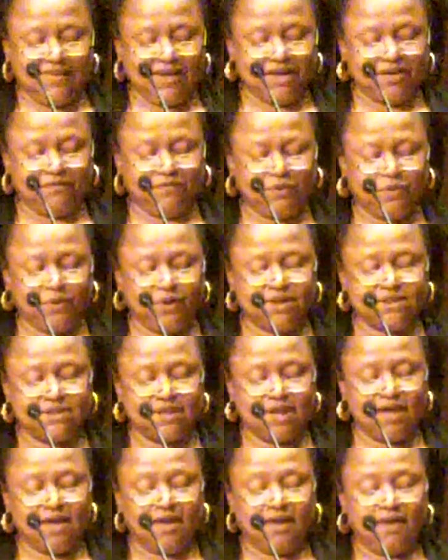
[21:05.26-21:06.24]
And then, of
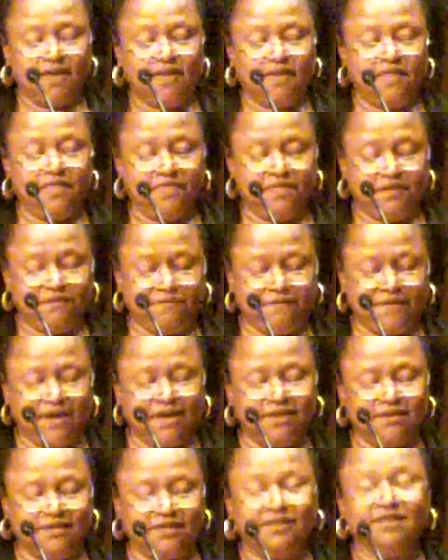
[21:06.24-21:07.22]
course, the
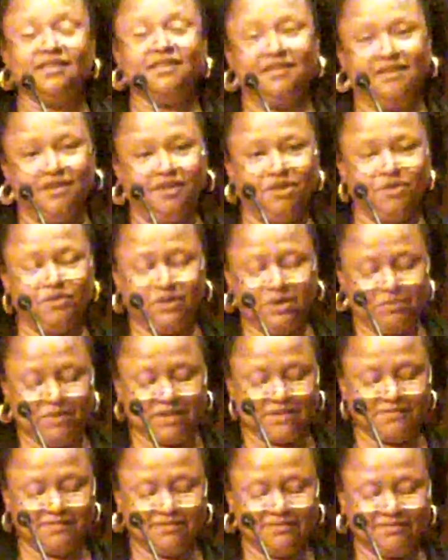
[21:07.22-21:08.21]
final
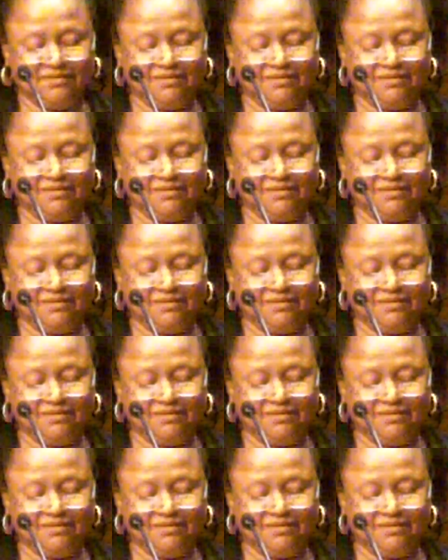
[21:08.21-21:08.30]
agreement.